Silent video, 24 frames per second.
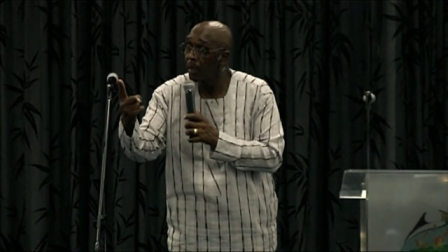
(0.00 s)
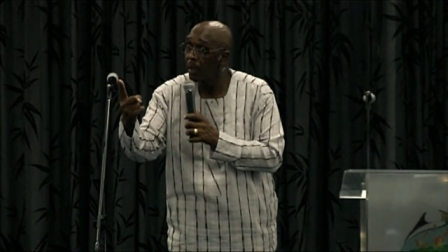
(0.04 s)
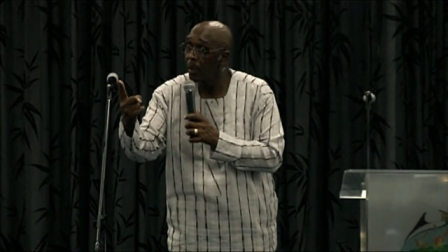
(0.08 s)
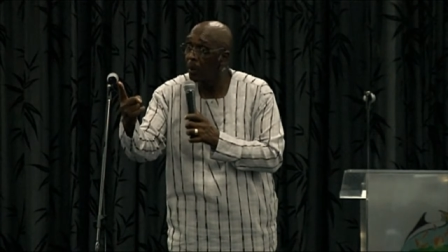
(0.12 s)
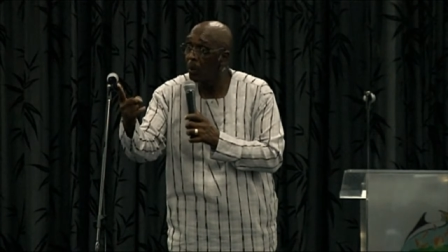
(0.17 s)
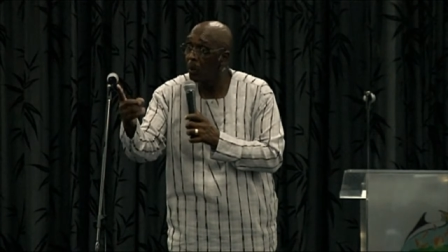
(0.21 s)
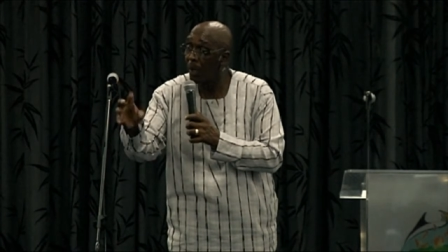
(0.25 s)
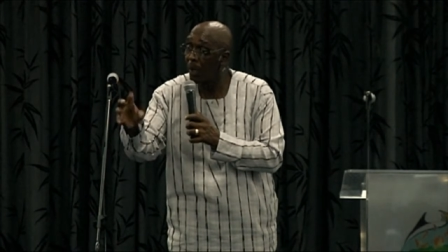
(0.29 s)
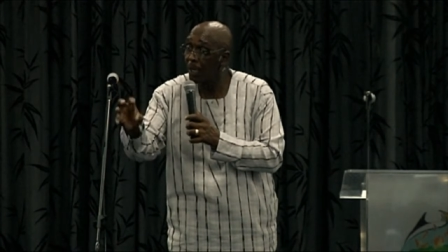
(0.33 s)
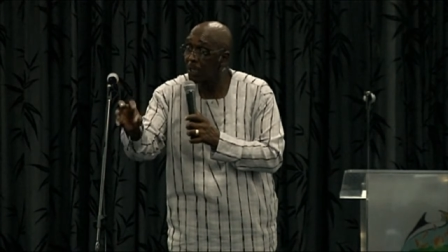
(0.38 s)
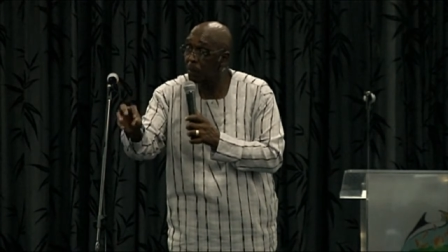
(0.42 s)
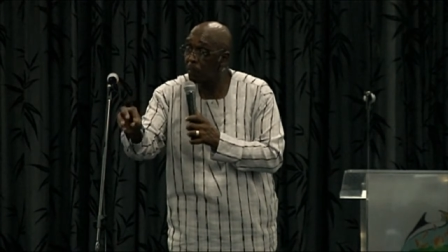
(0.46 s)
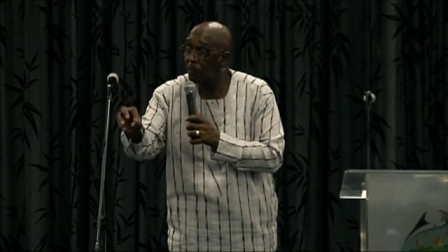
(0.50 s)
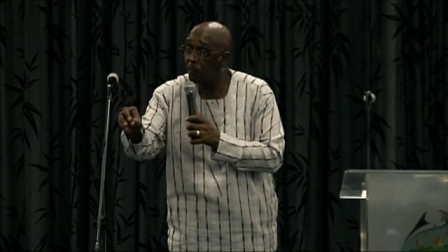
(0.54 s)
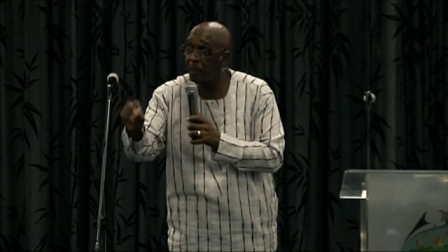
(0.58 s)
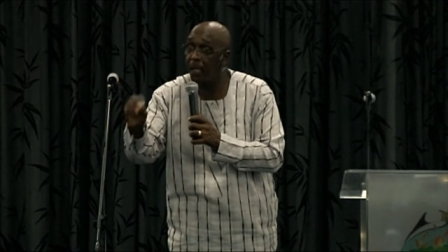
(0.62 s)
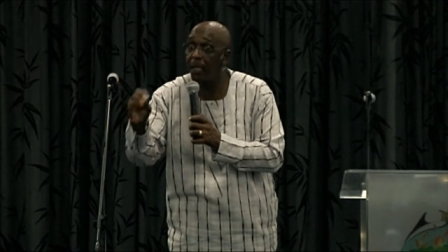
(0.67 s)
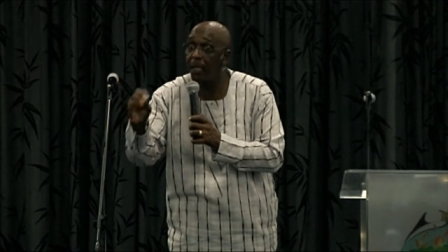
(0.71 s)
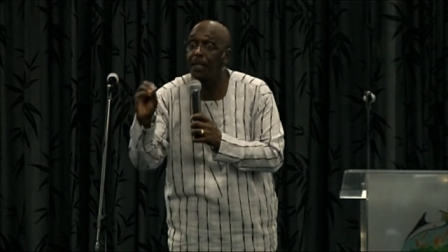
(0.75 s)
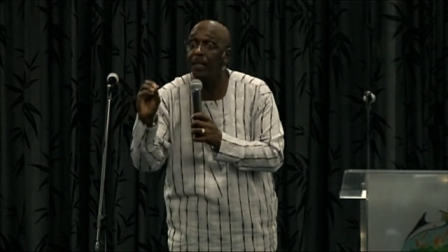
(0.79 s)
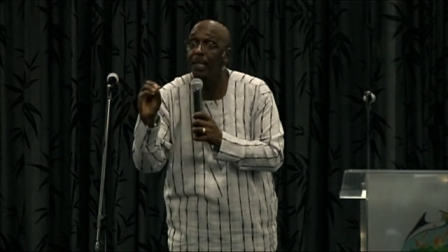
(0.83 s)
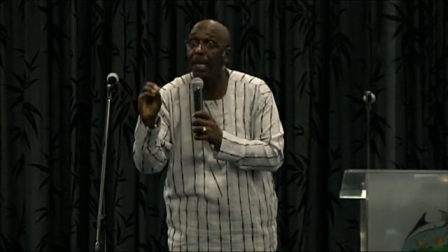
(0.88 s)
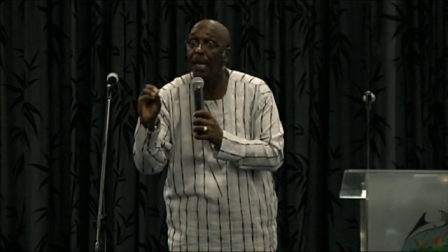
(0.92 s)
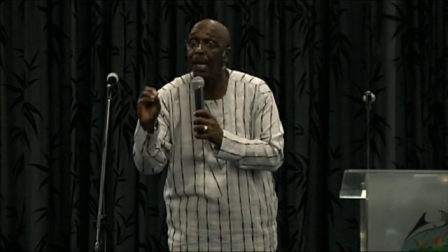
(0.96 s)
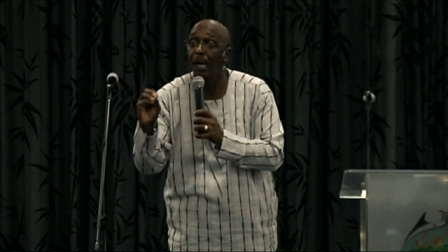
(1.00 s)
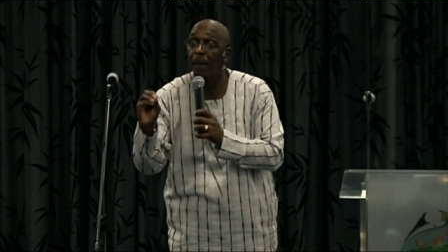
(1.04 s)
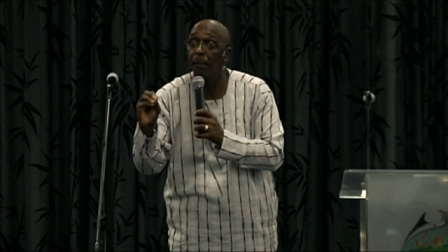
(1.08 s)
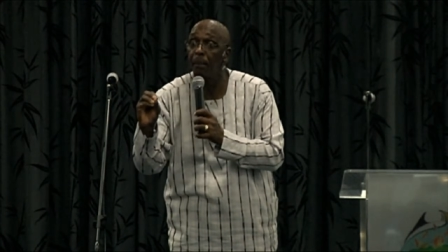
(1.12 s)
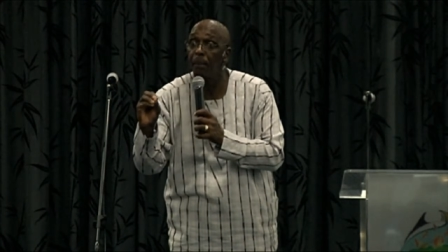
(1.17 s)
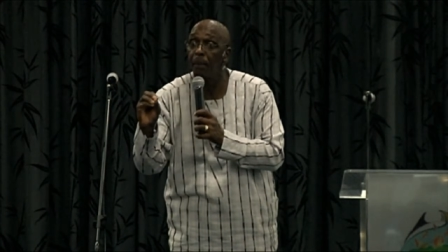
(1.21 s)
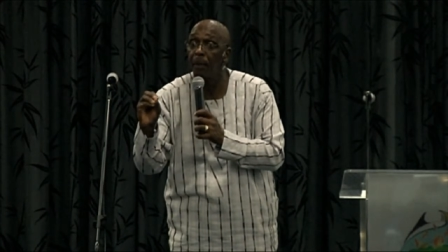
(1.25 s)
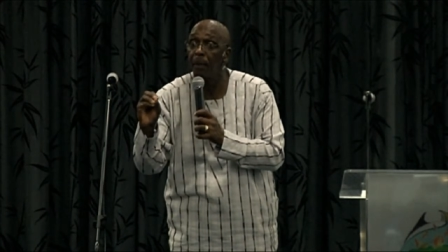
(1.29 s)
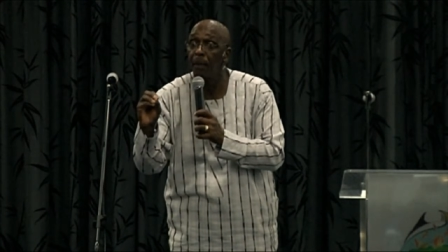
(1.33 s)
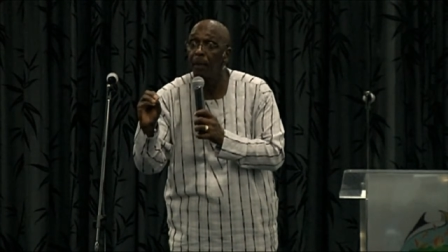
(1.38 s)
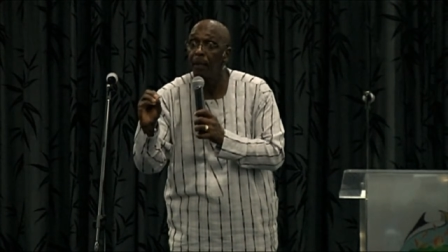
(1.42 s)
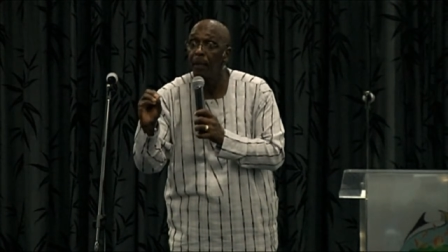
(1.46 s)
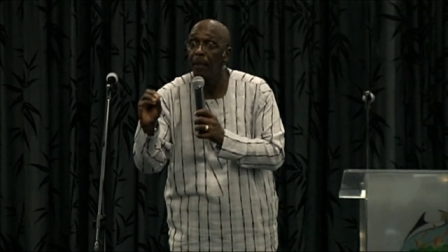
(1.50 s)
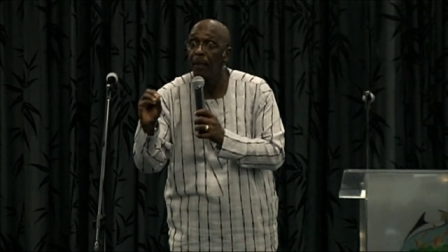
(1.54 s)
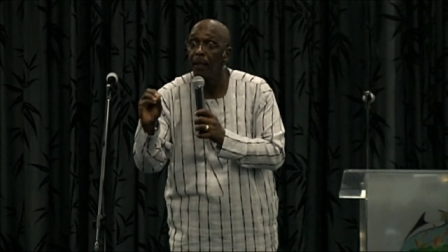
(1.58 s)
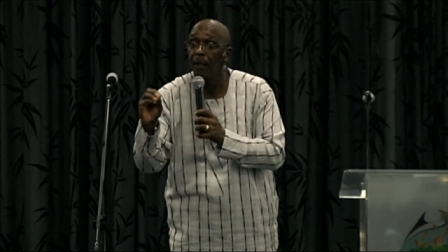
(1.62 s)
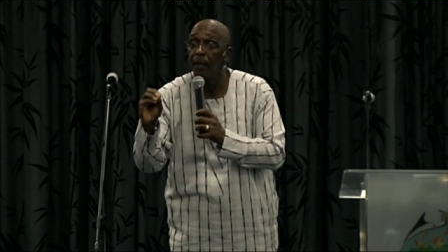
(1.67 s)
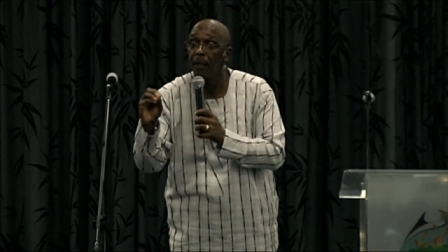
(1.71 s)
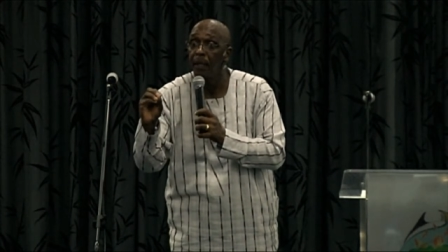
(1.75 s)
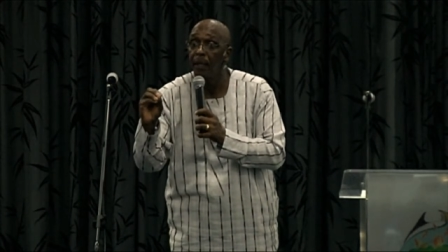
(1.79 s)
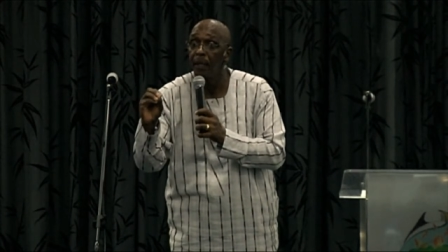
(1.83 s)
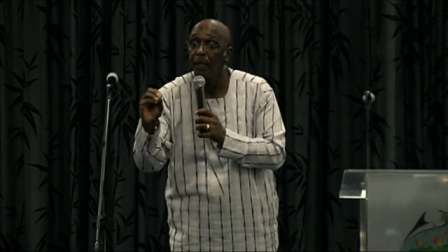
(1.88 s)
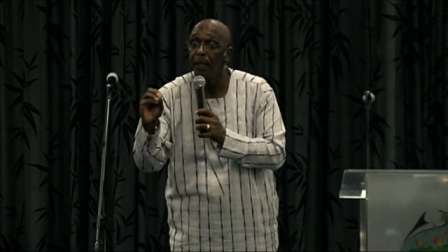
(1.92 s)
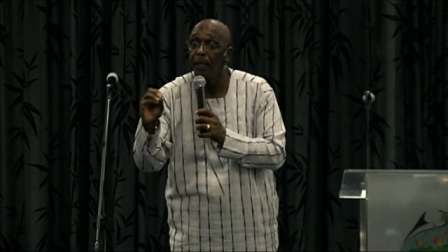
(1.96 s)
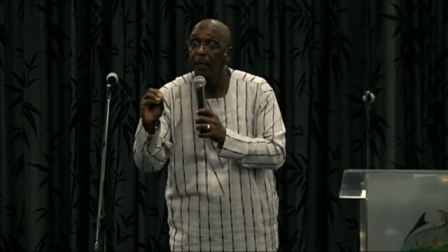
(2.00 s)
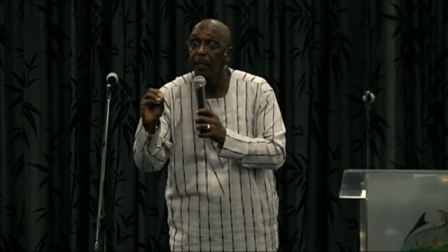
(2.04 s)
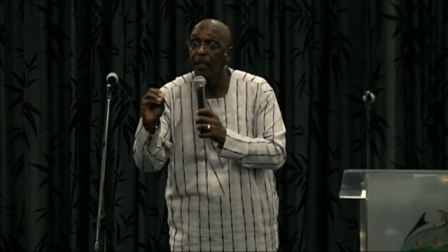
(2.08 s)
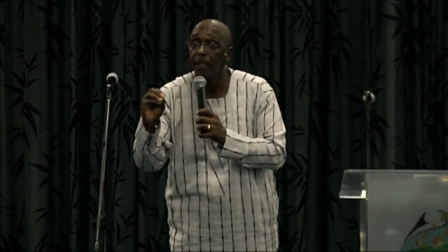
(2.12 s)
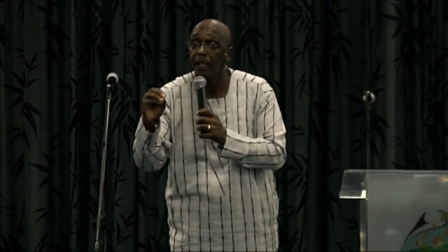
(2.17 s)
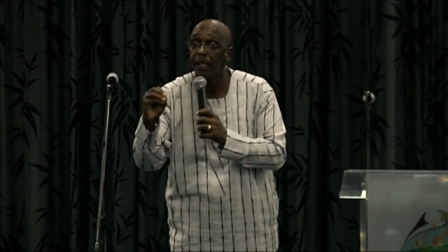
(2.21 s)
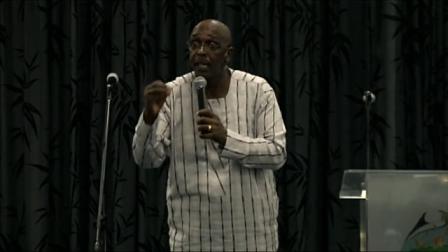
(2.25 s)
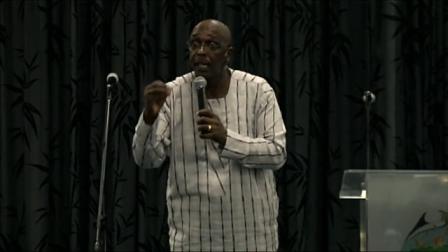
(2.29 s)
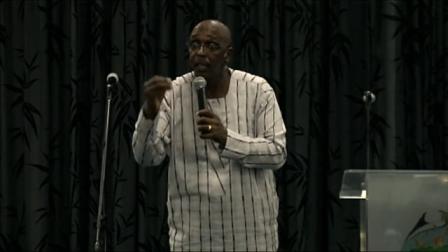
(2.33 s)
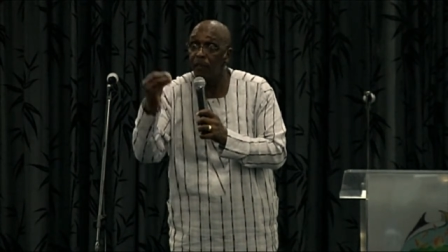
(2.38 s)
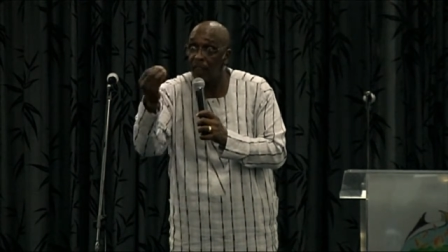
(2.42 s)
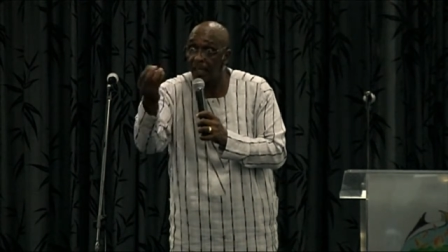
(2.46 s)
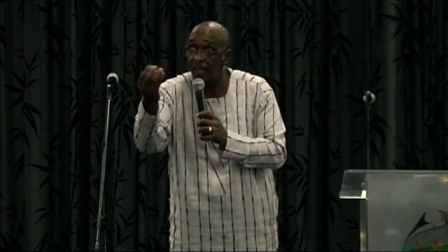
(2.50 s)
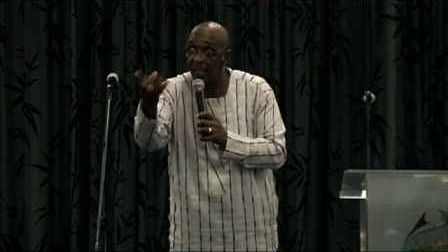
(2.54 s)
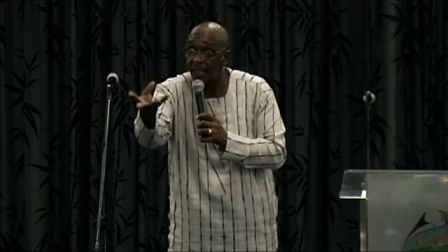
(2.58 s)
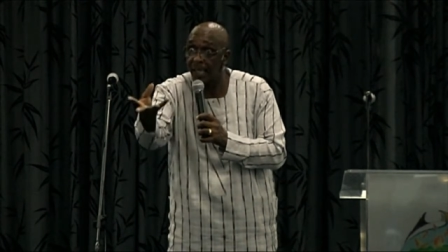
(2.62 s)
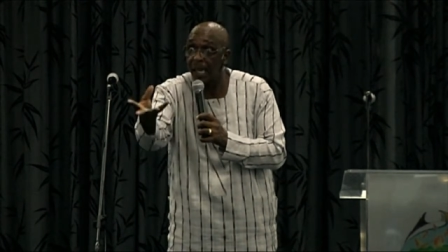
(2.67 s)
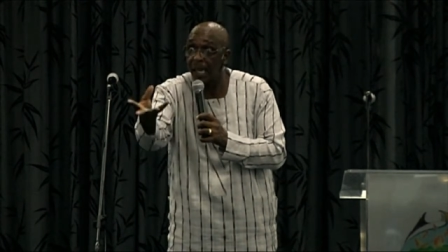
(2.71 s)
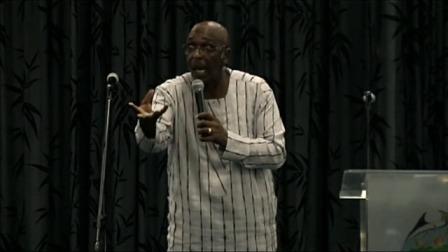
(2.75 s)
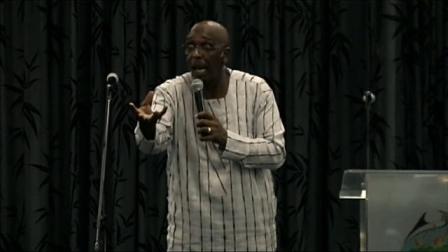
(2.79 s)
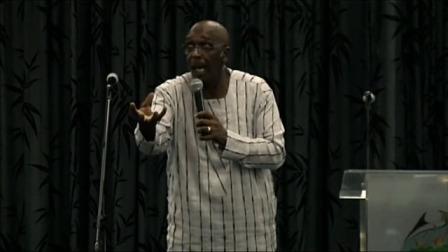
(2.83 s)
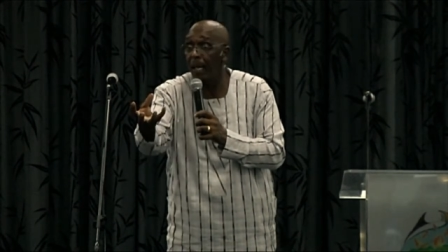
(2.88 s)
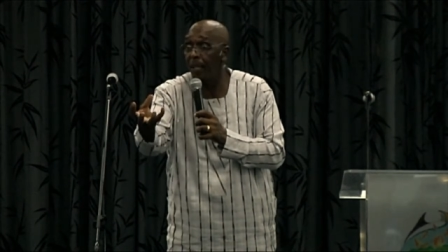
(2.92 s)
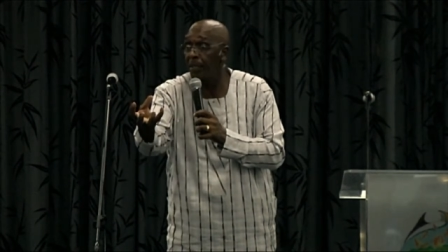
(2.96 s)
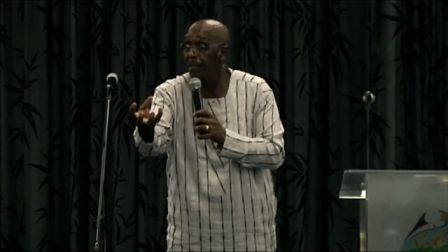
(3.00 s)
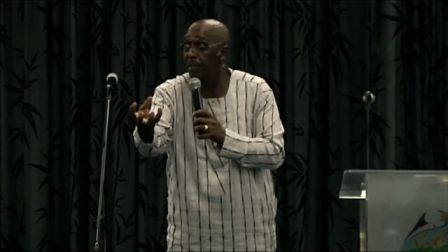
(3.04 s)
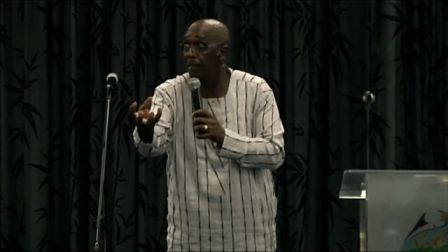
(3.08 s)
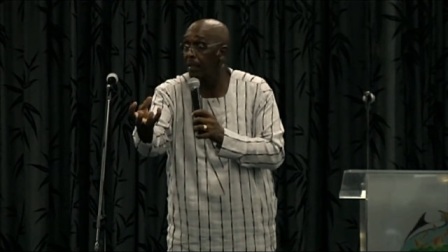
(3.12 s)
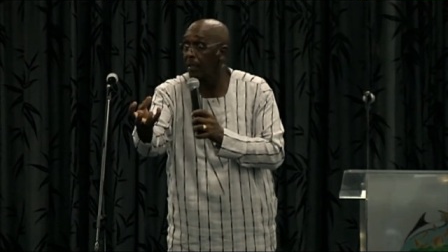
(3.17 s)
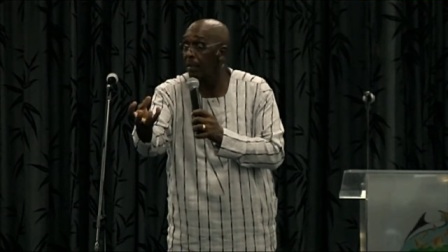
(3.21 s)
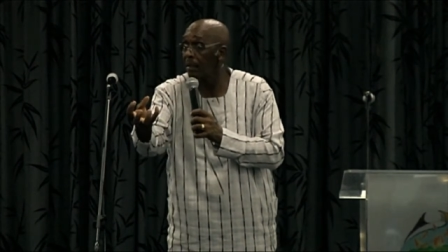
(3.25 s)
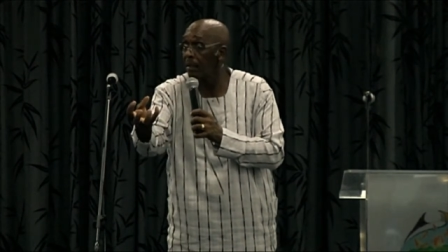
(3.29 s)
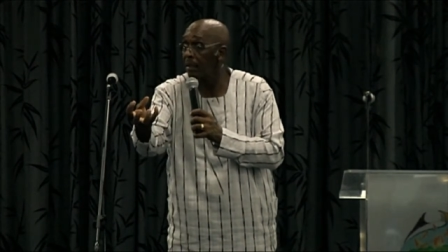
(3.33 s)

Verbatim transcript: was picked up, given Christ,